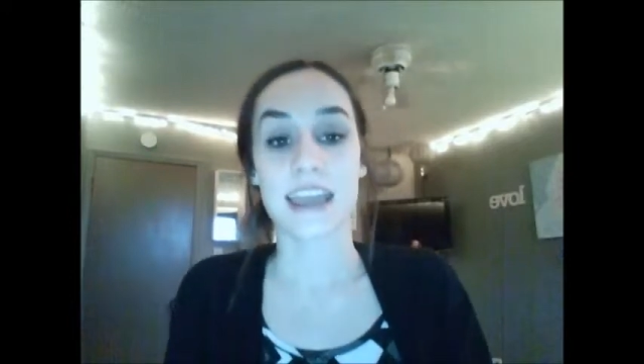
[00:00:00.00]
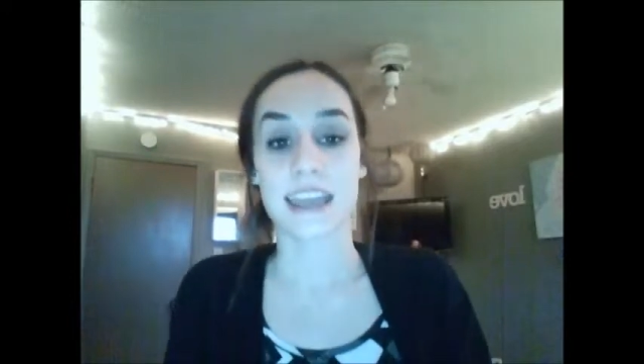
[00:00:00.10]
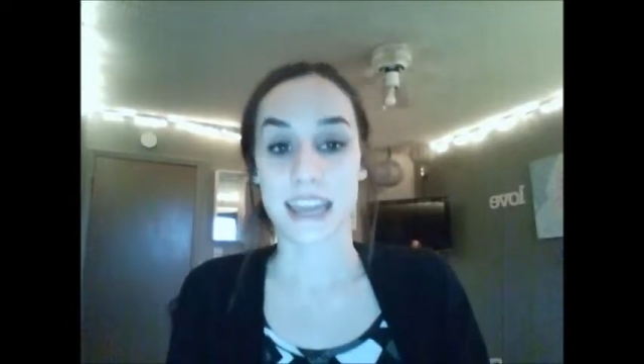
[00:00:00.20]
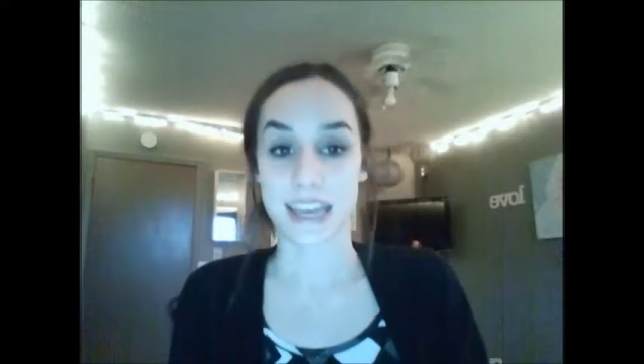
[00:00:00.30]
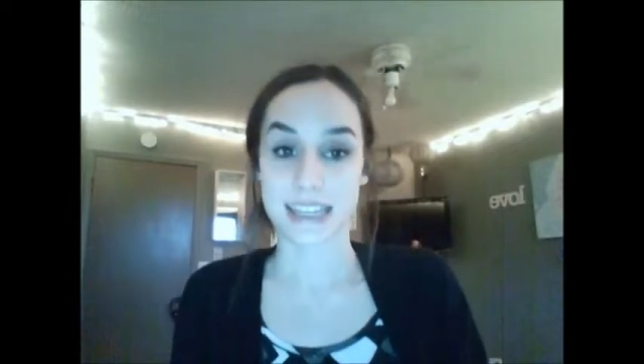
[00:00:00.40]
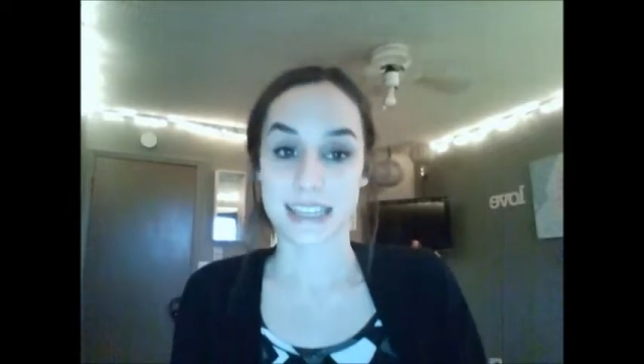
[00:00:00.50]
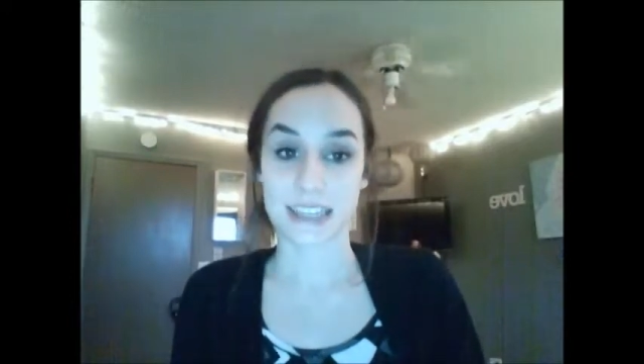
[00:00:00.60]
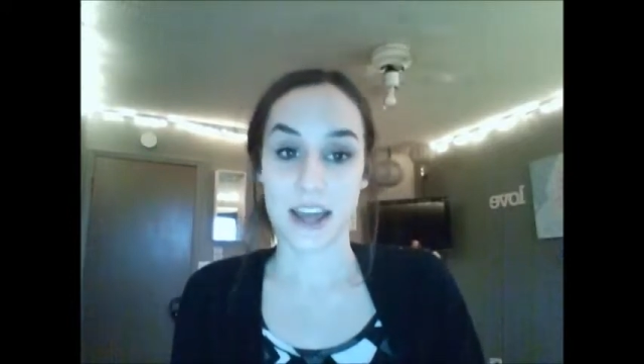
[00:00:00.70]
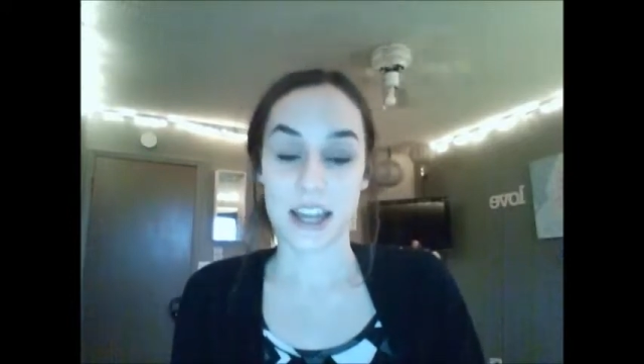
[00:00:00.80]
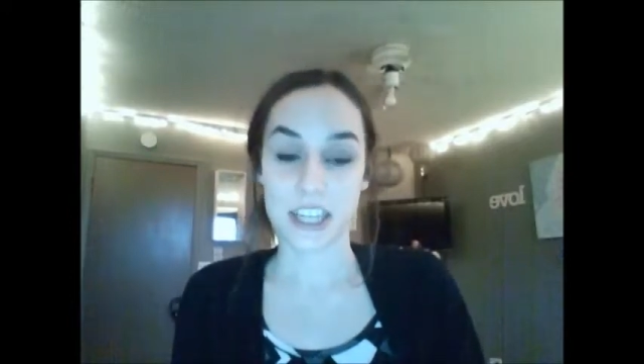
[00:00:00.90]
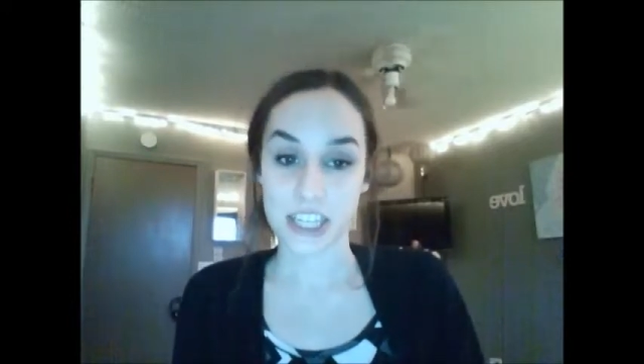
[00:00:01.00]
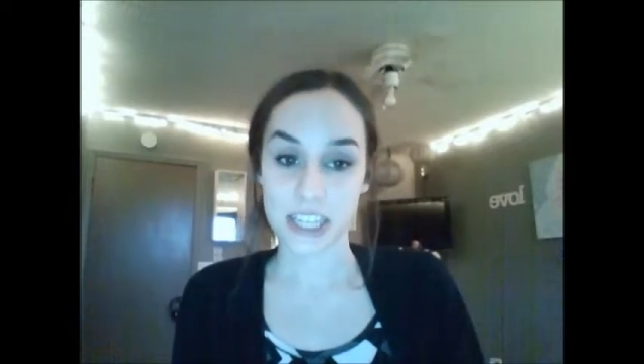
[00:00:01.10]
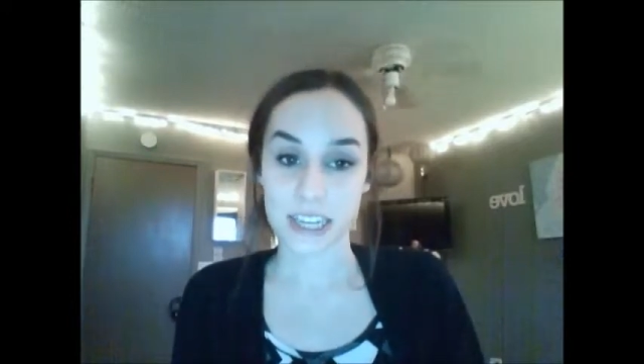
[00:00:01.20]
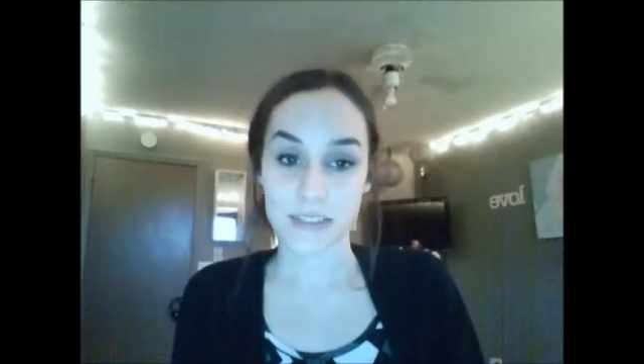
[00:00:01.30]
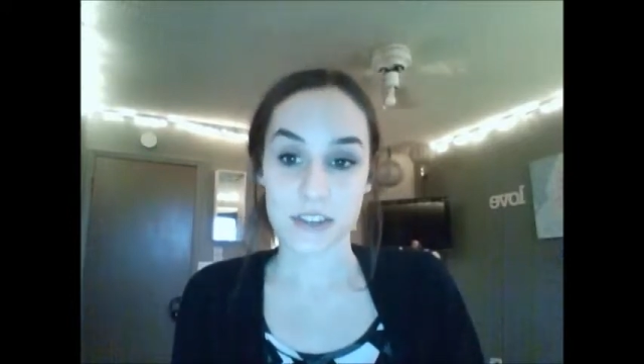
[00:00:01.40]
is
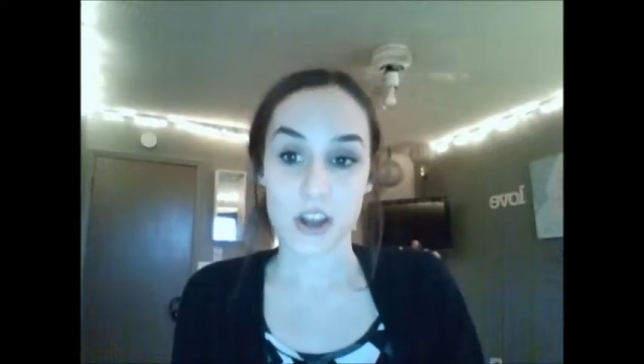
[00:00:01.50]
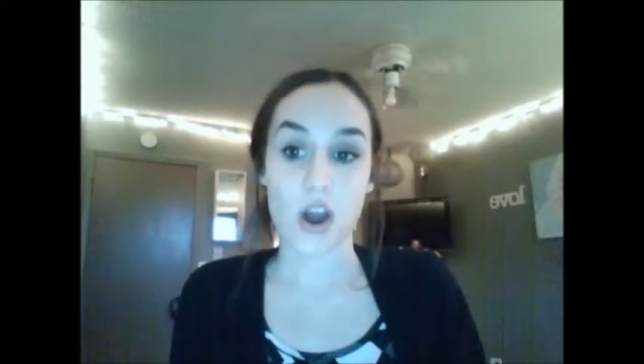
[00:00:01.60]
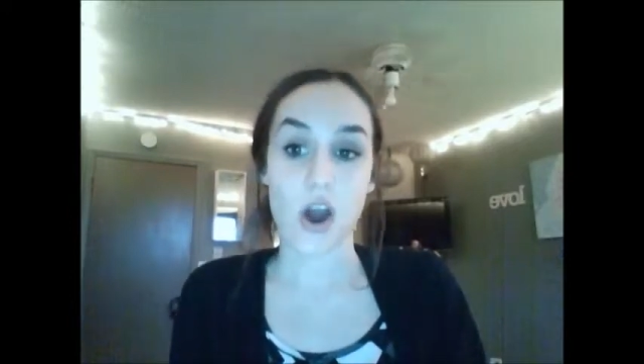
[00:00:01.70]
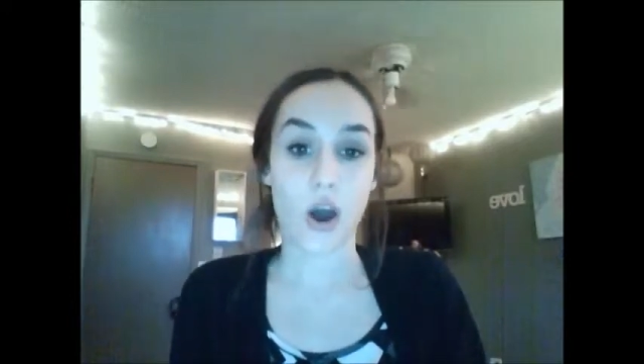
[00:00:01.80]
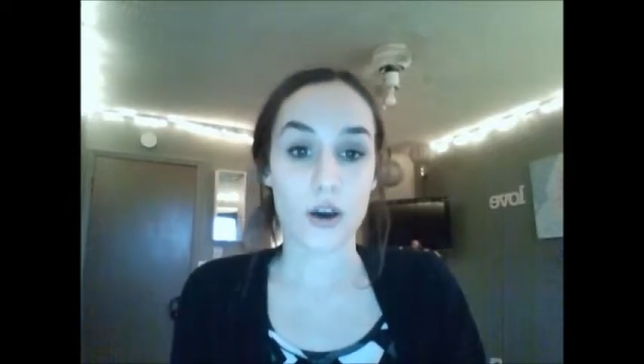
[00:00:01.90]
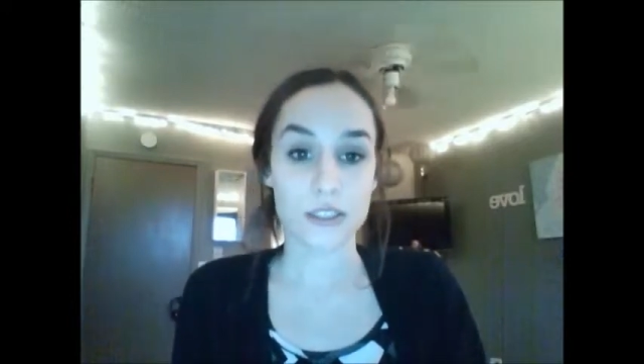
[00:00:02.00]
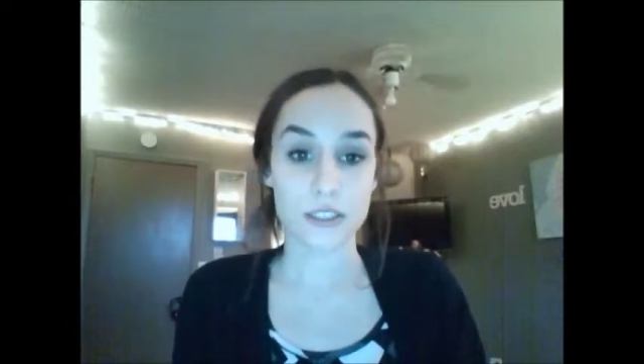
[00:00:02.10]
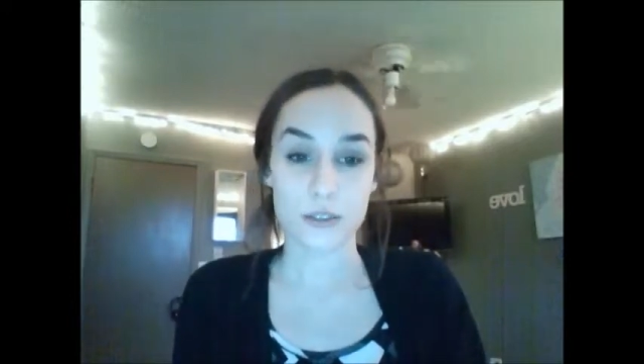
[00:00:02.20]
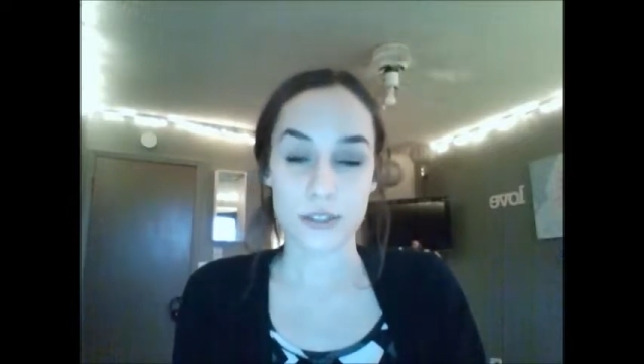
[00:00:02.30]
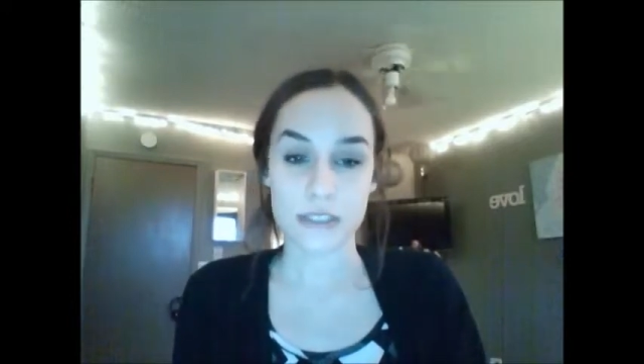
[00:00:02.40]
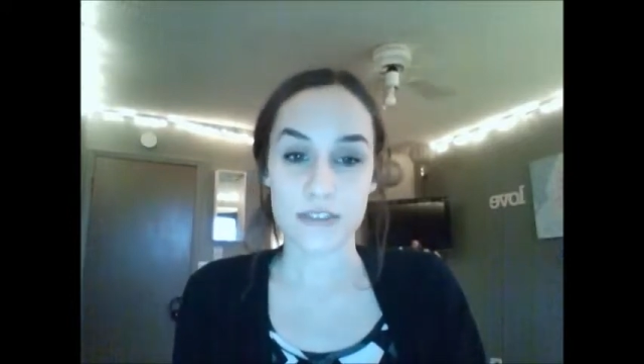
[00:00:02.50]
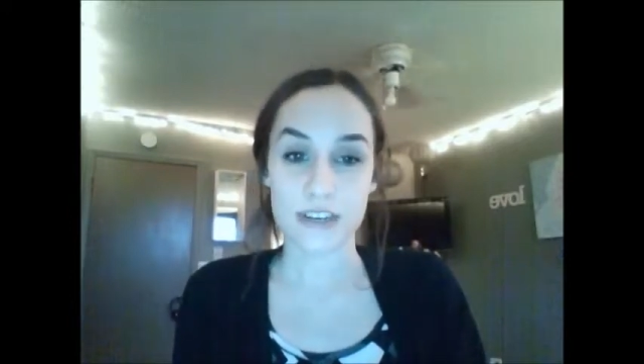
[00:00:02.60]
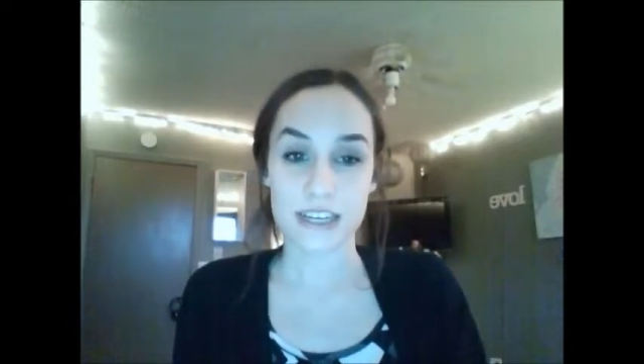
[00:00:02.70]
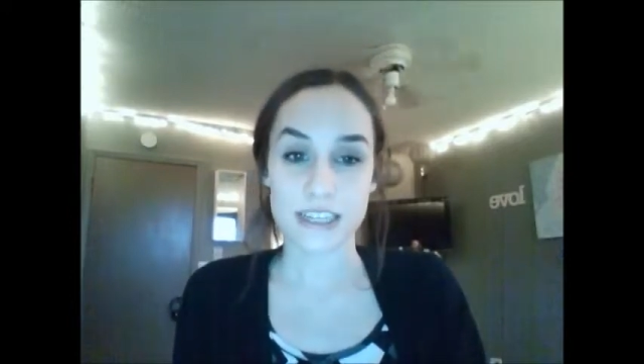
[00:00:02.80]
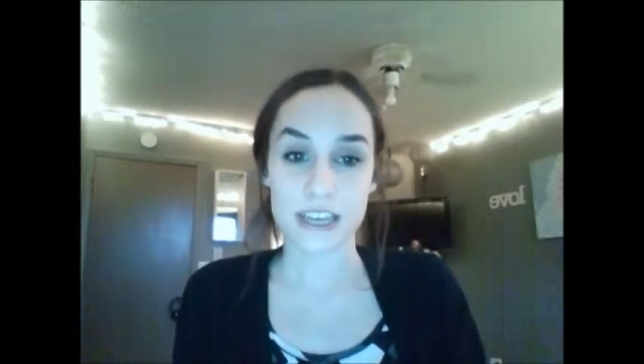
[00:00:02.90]
achieved. Also, different
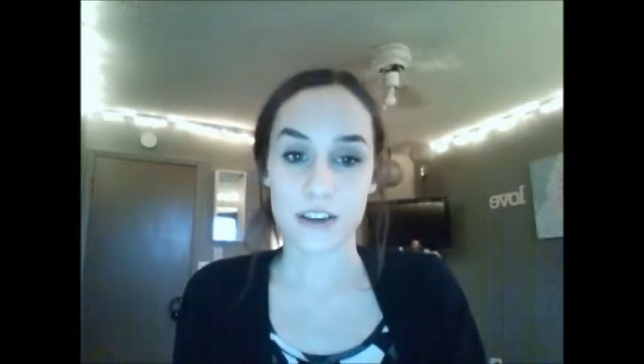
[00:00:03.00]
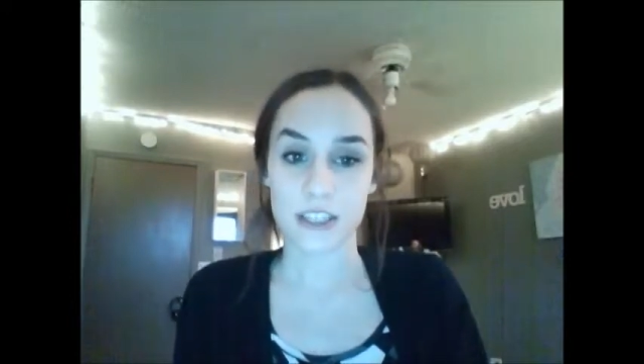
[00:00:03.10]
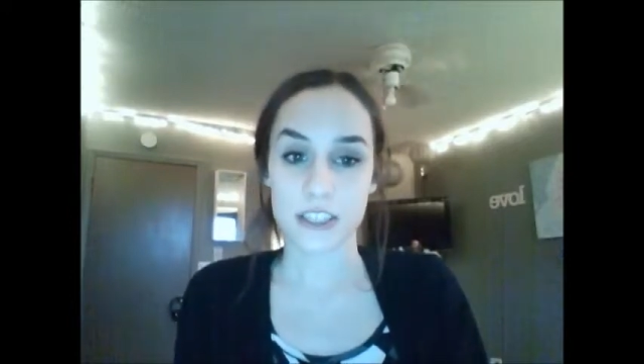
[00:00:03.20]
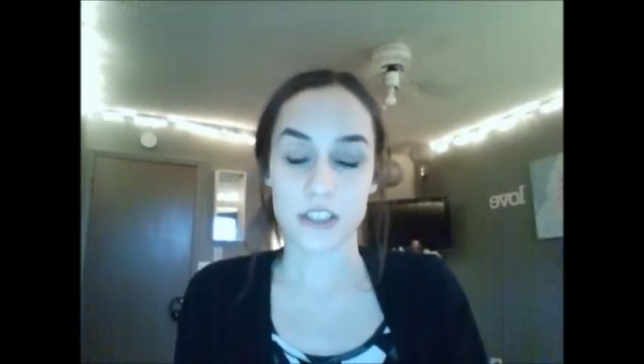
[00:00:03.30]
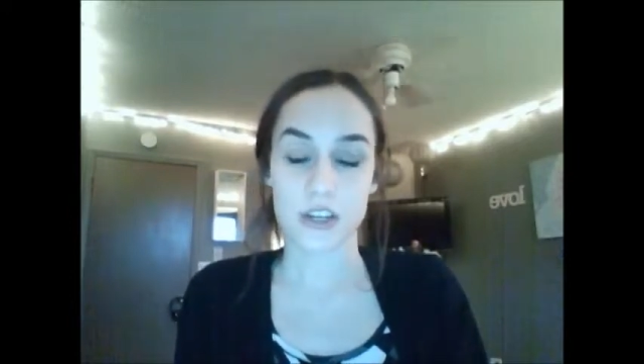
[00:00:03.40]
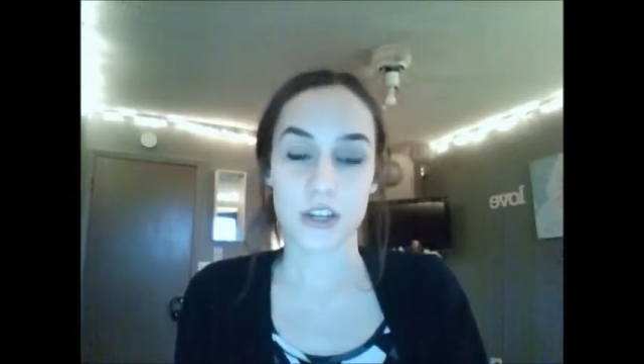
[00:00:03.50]
intelligence